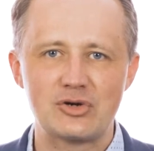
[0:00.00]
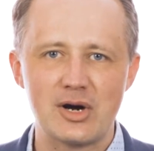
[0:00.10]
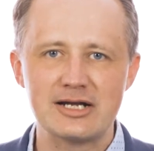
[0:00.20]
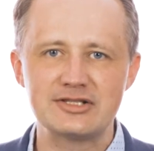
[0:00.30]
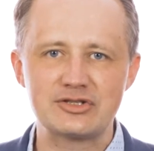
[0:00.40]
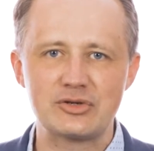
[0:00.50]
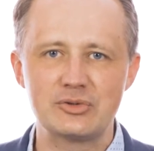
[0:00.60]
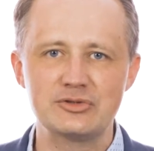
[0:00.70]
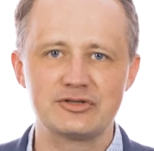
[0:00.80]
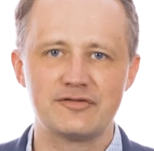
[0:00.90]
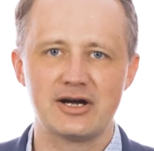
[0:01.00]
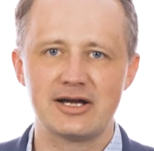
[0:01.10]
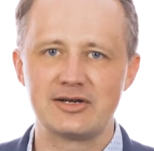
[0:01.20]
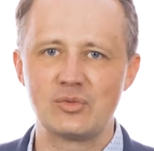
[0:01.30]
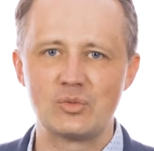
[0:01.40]
"Christ
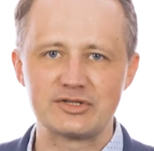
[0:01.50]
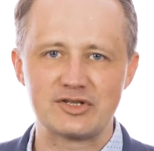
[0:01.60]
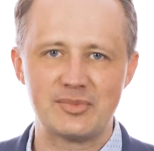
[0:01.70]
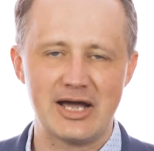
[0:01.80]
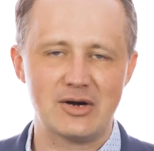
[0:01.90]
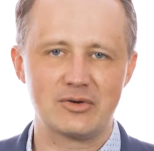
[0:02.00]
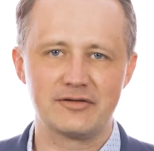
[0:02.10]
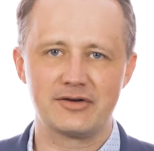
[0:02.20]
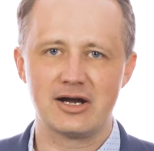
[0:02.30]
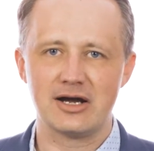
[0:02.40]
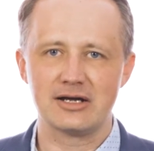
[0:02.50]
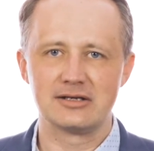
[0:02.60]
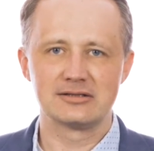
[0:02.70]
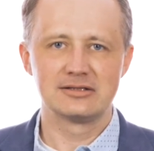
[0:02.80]
crucified was the power of God."